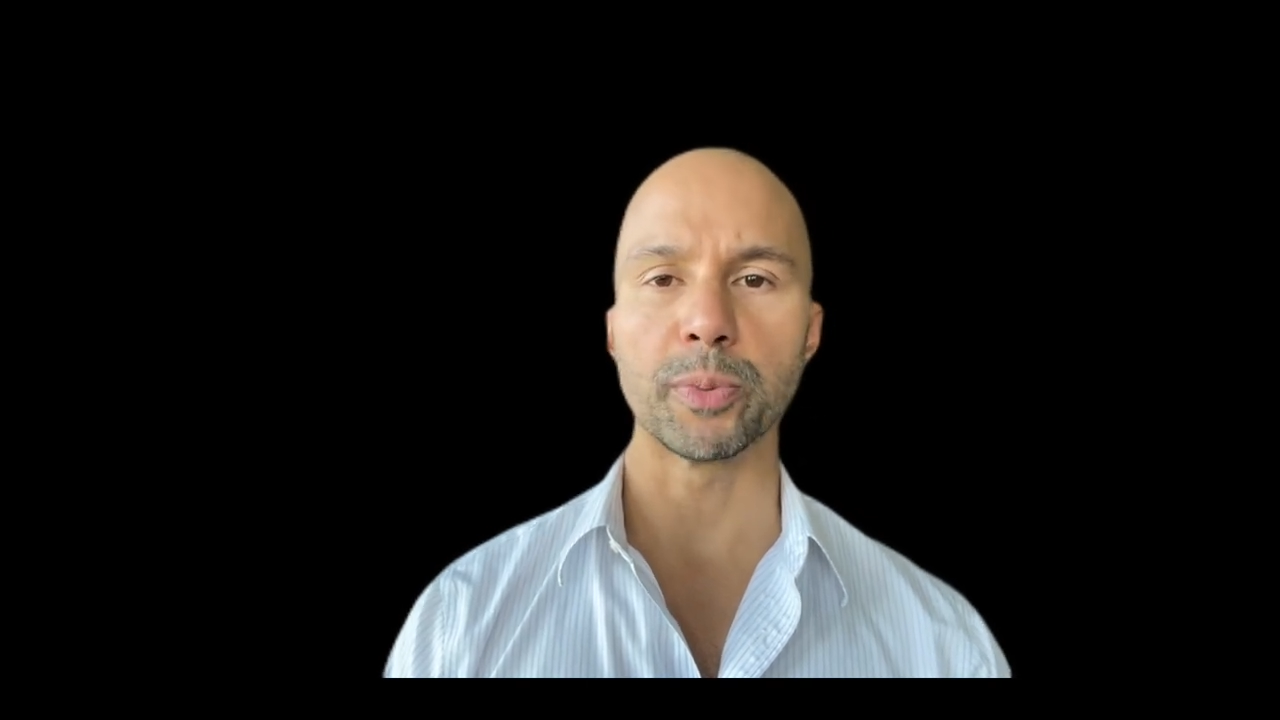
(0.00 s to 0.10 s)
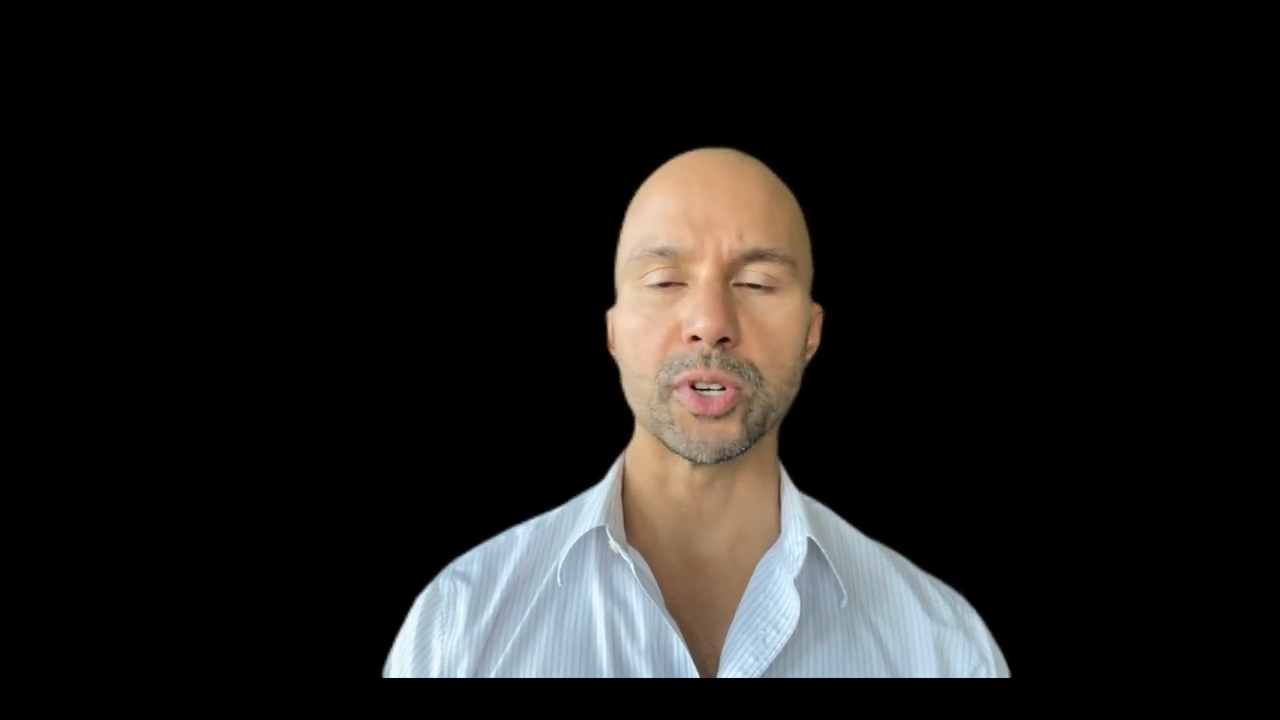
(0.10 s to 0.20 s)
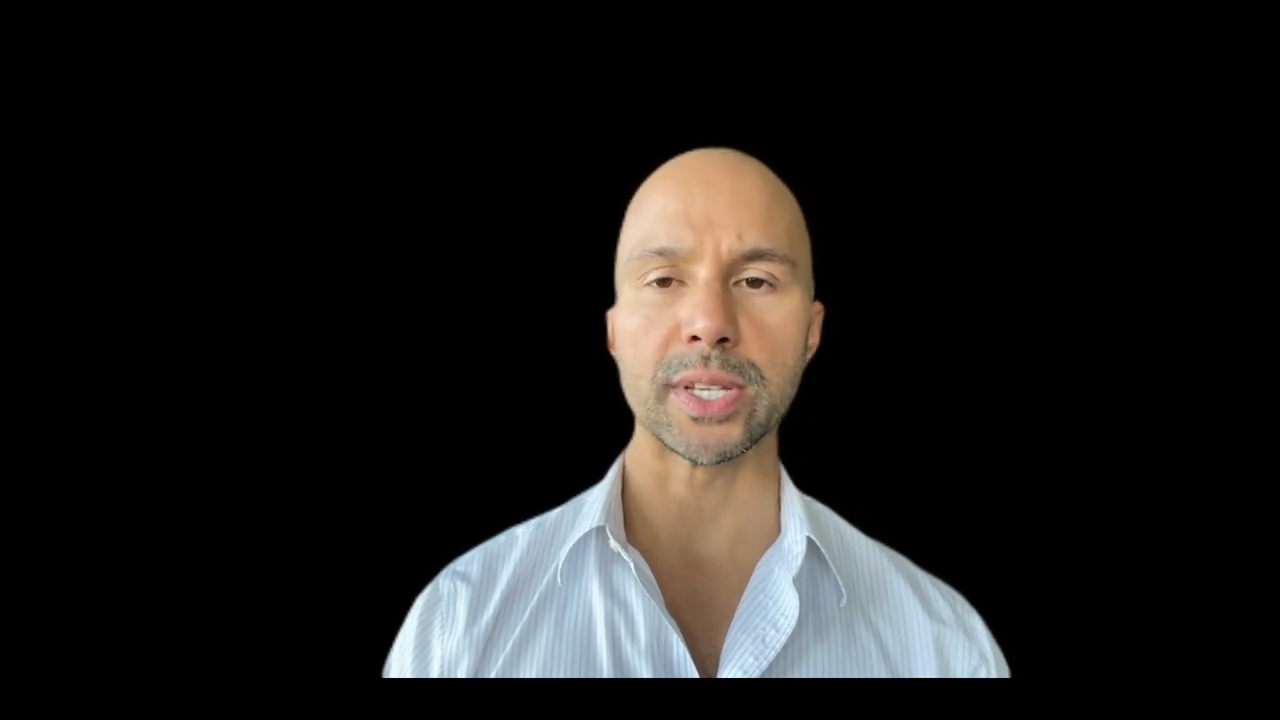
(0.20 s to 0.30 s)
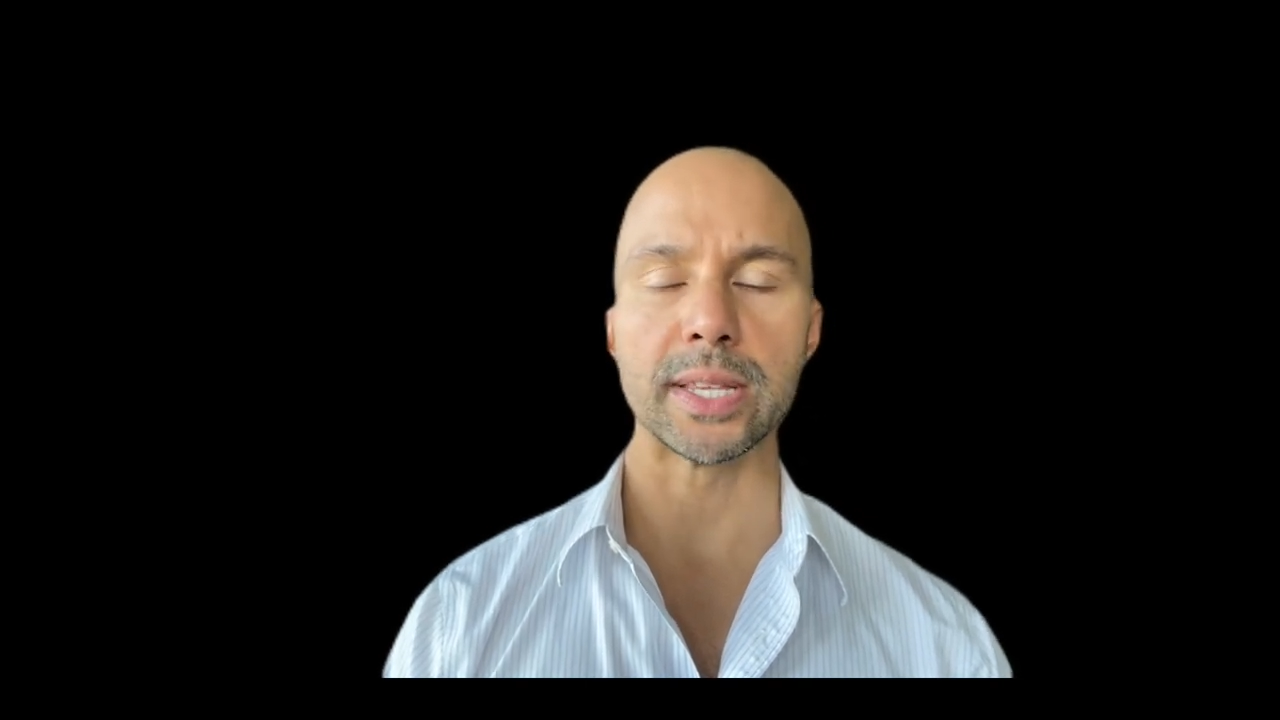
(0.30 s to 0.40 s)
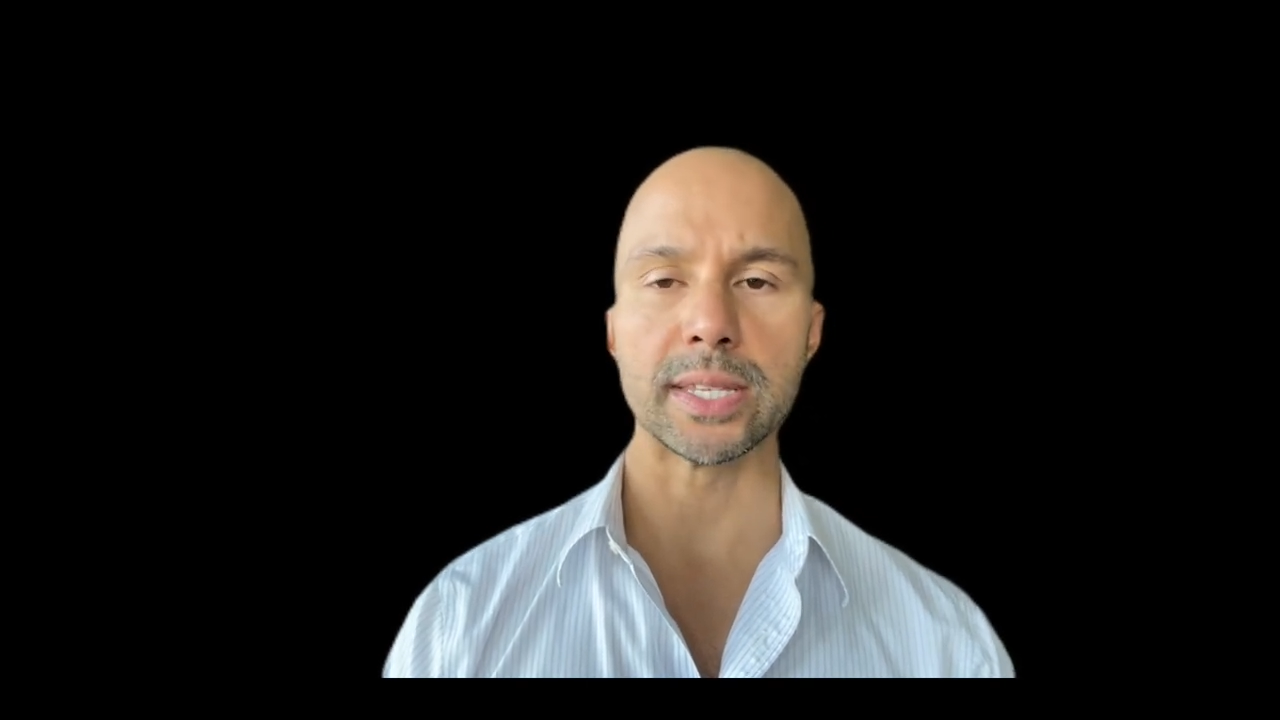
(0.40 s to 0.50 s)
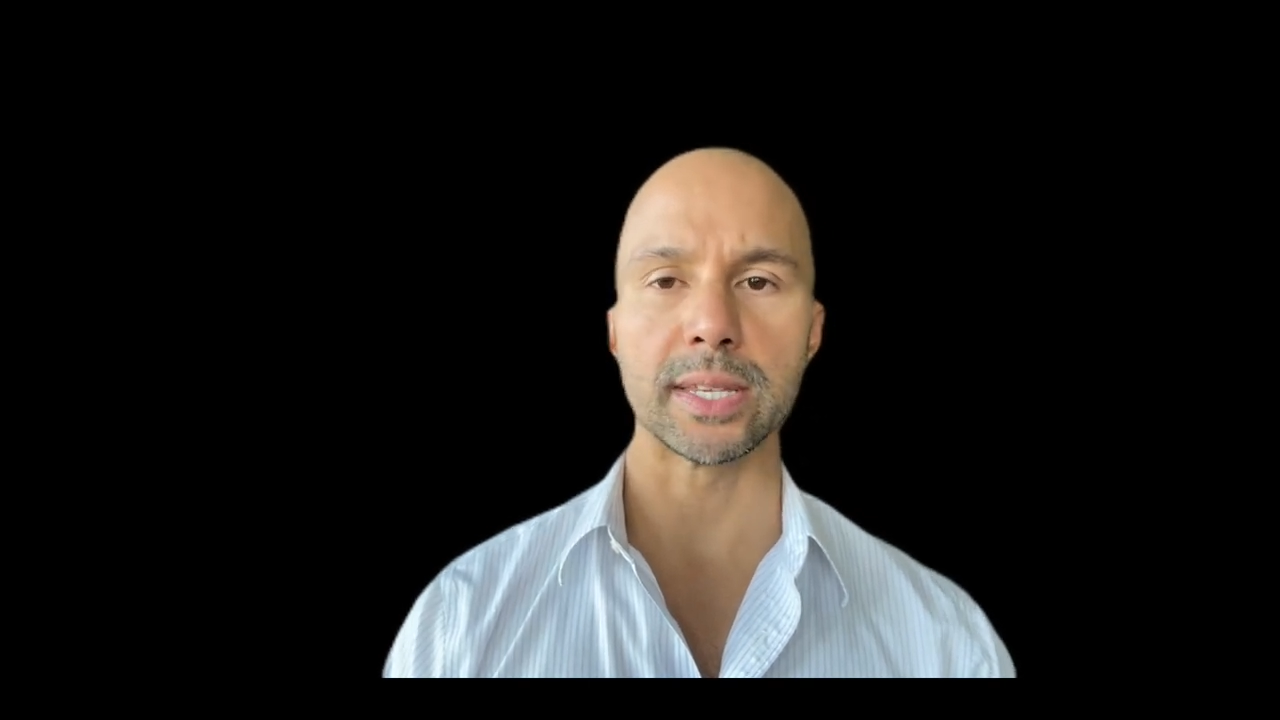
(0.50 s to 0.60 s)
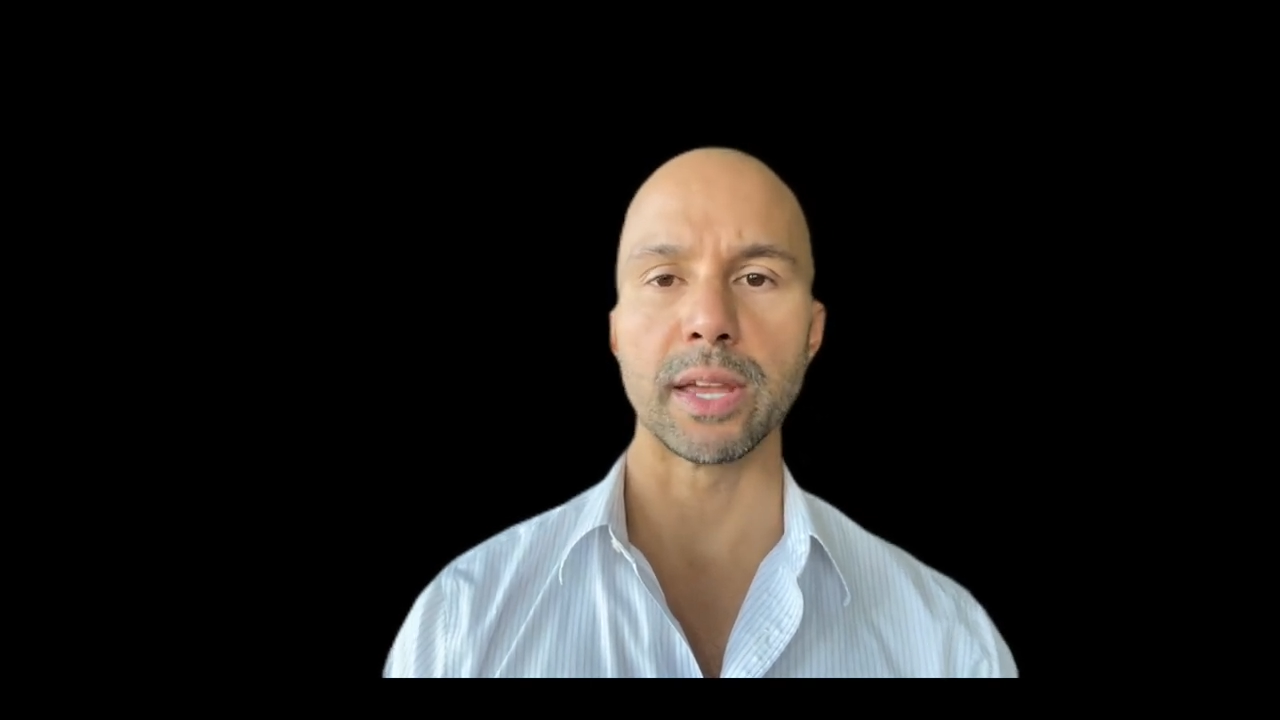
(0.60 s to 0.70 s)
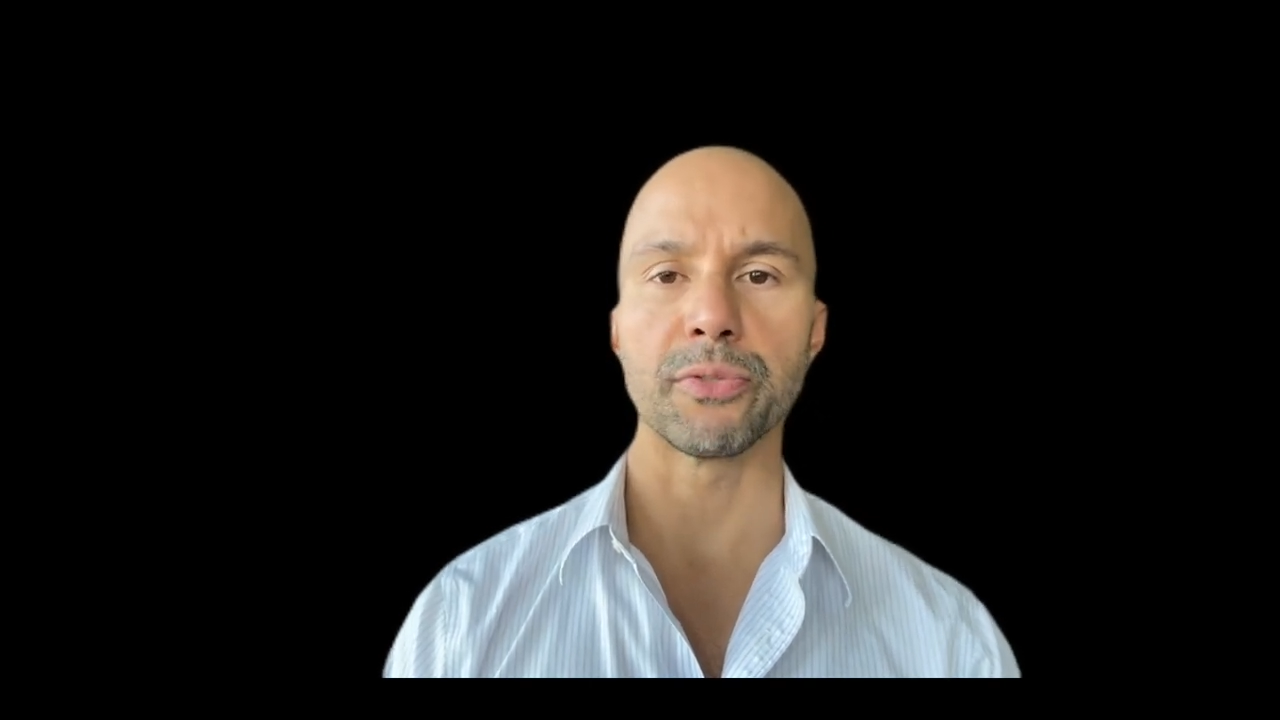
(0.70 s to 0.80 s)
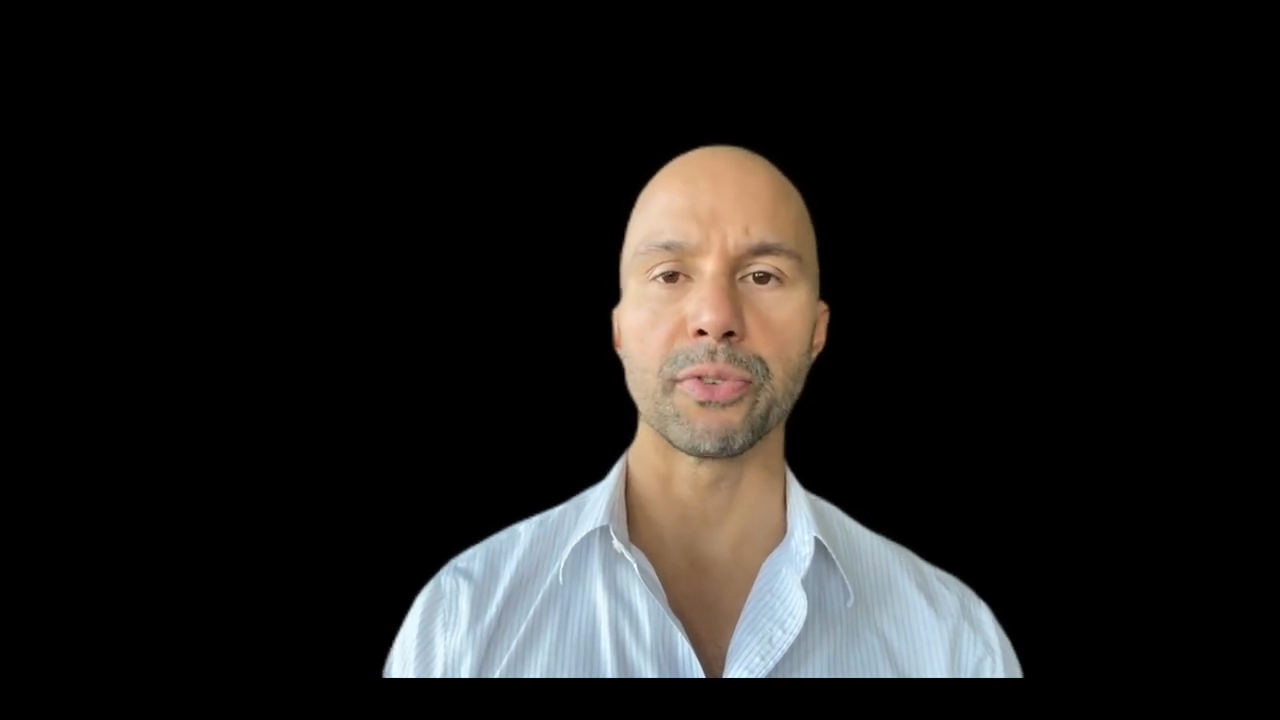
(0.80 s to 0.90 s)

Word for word: percent safe